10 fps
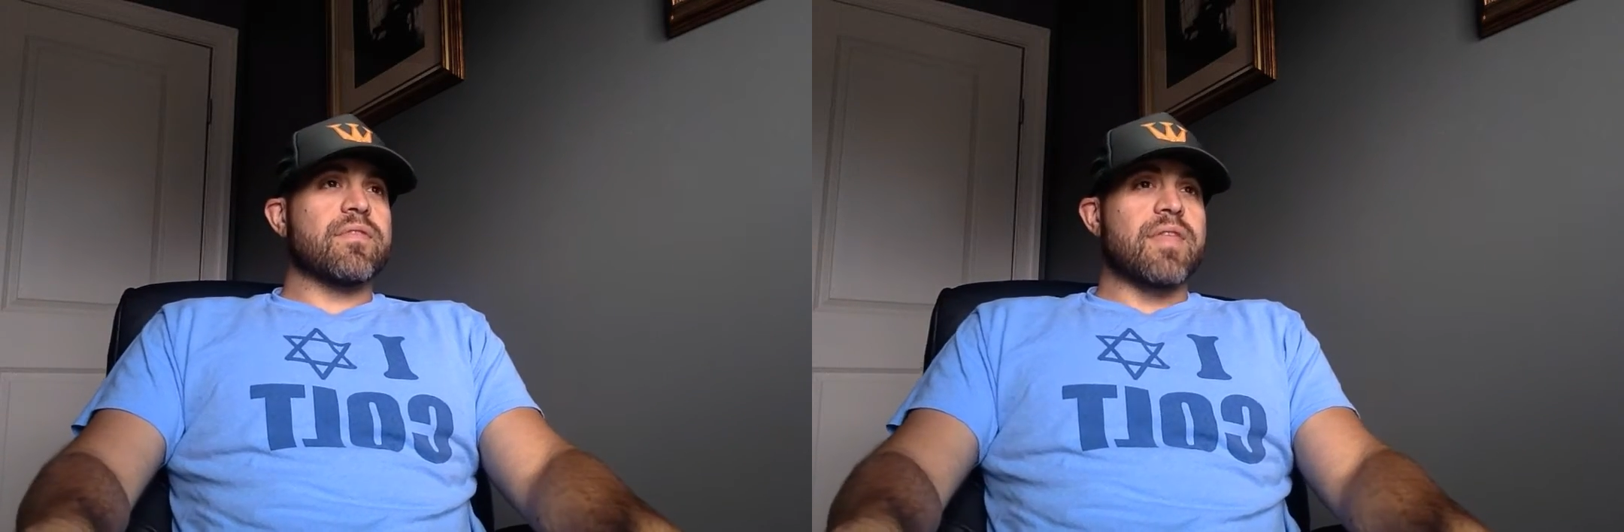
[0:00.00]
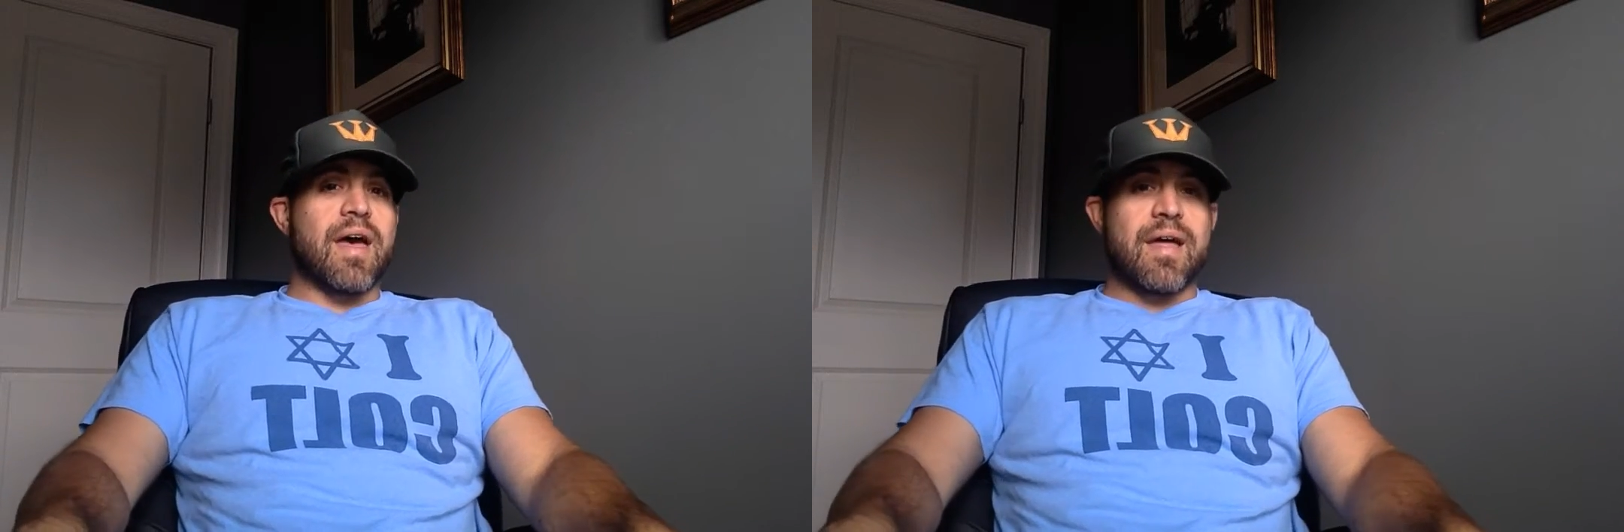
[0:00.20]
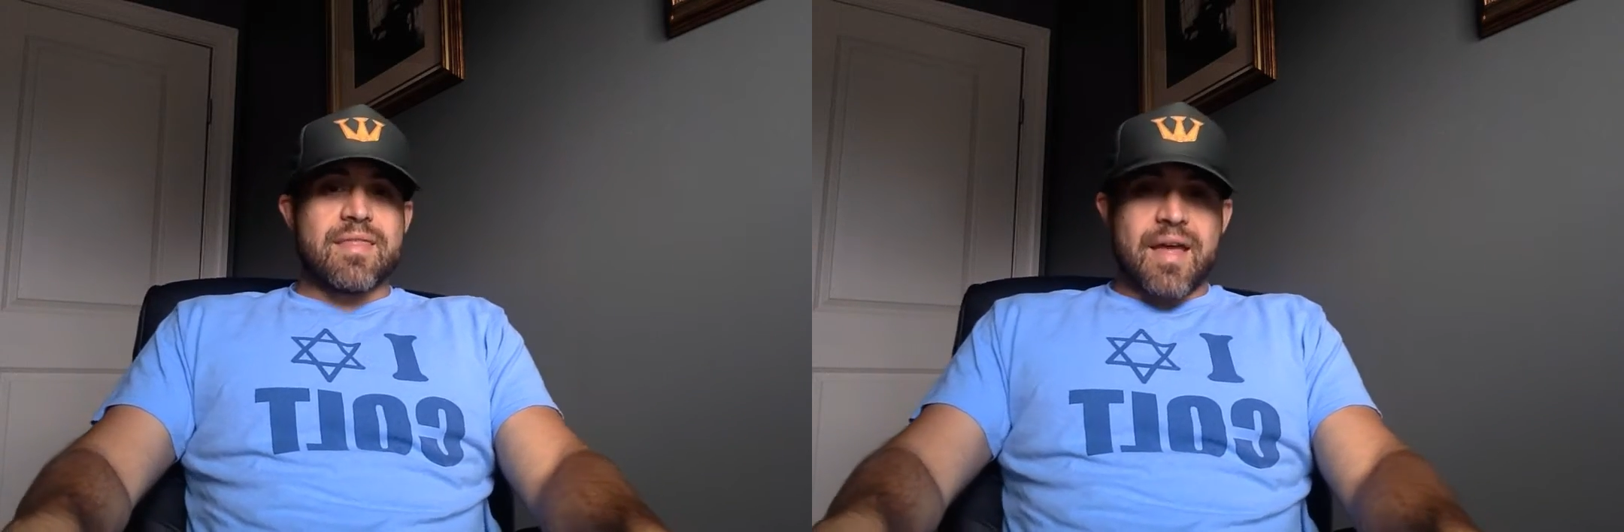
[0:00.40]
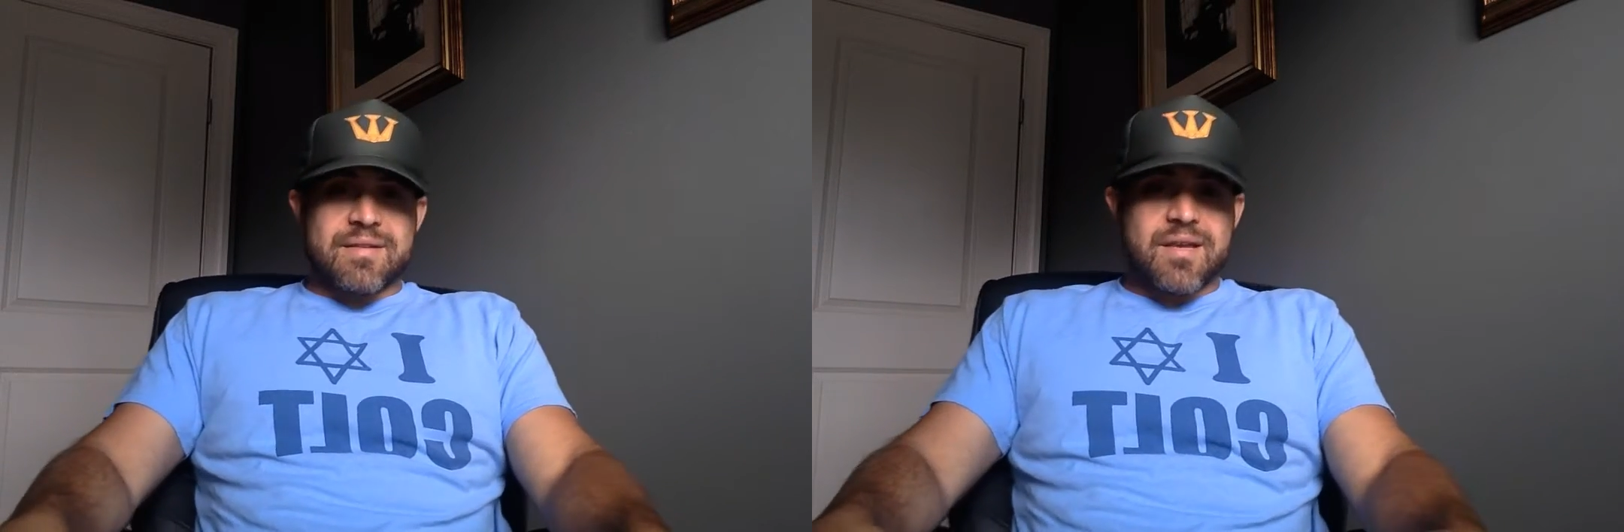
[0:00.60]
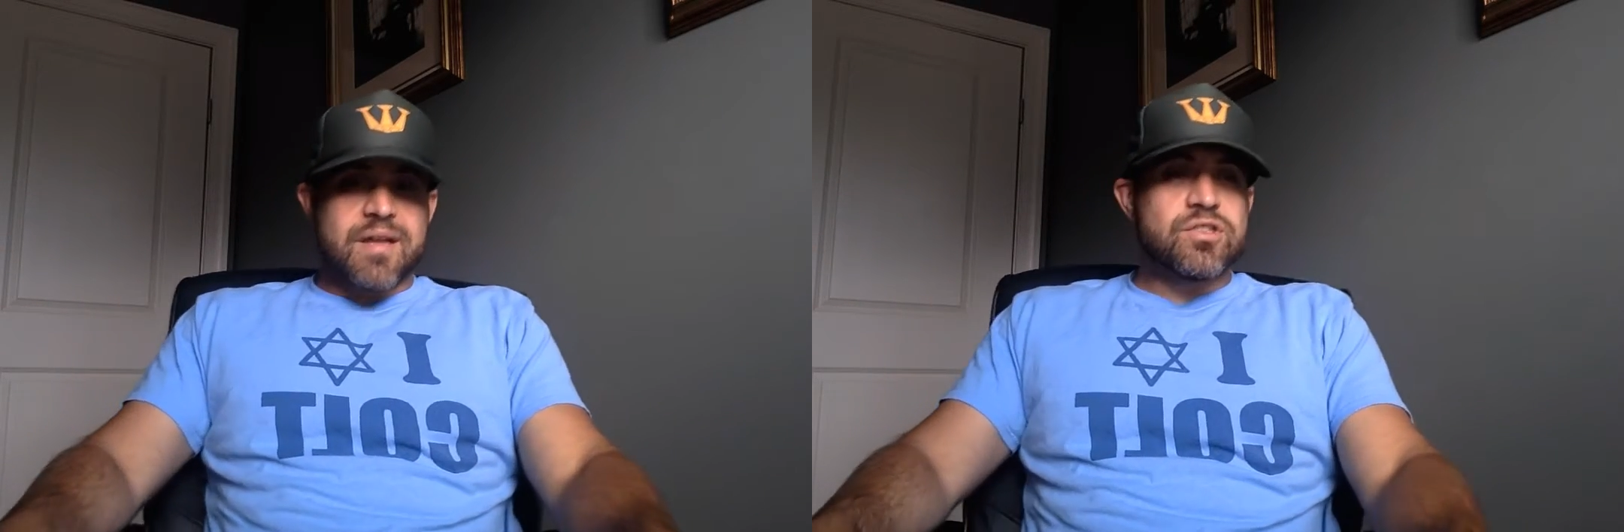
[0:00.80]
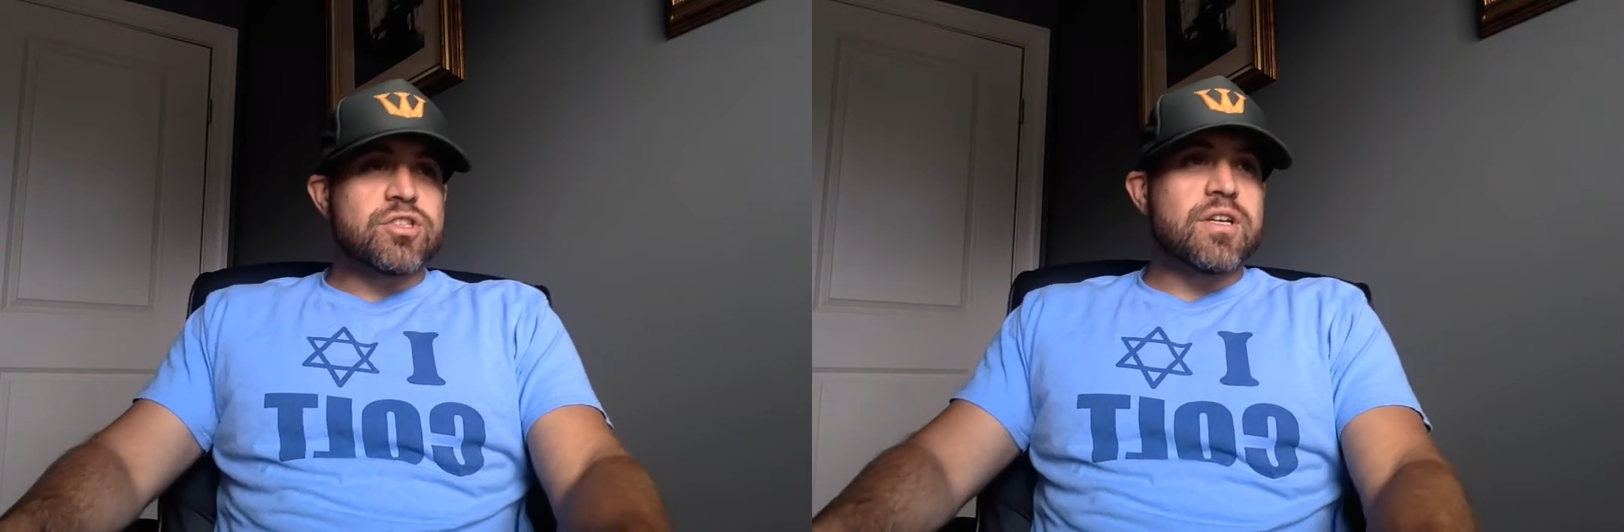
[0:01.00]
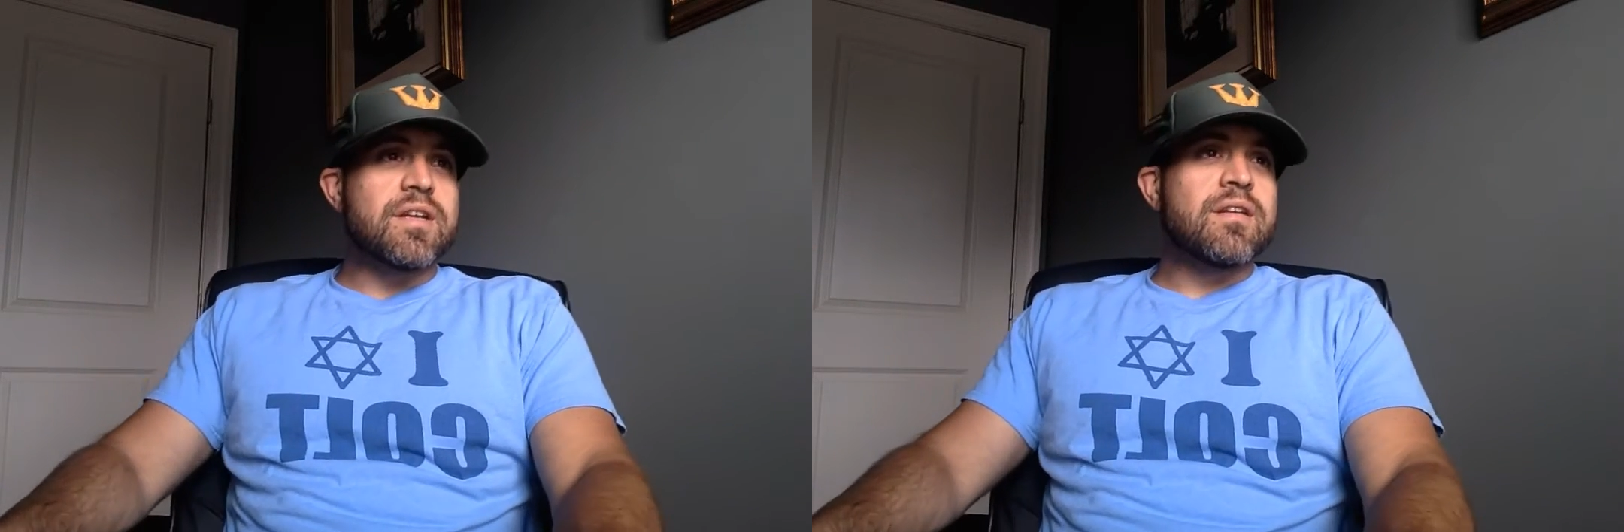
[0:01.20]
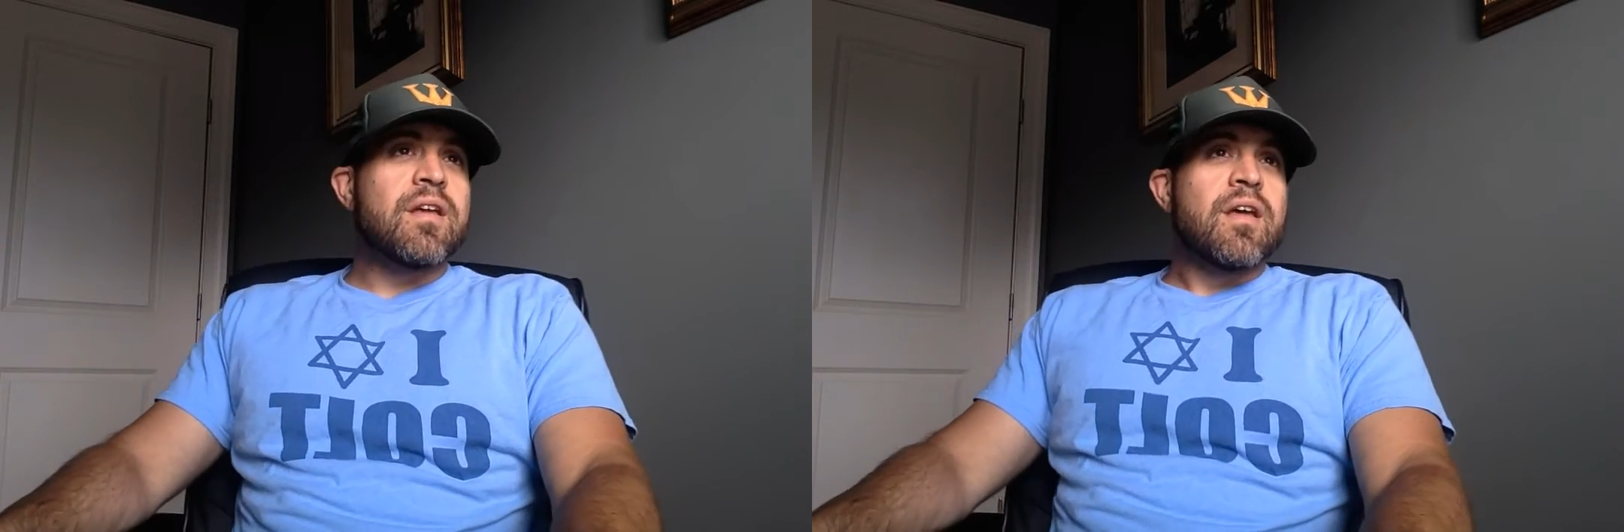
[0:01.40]
that
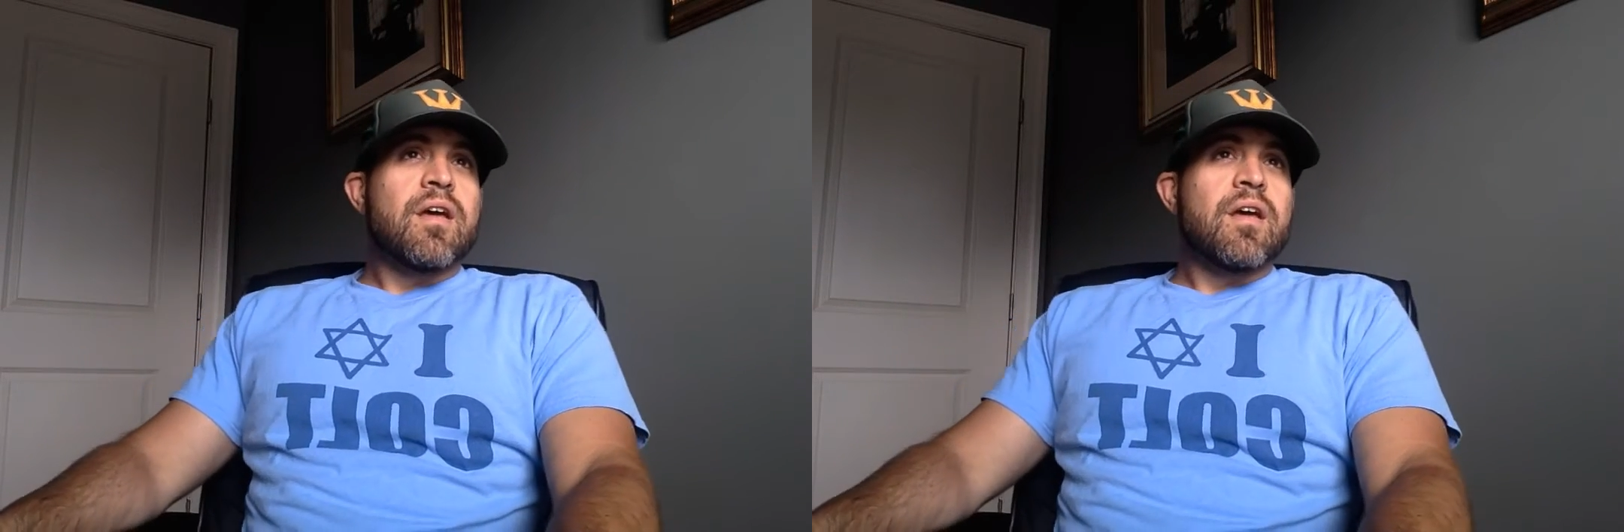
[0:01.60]
tension.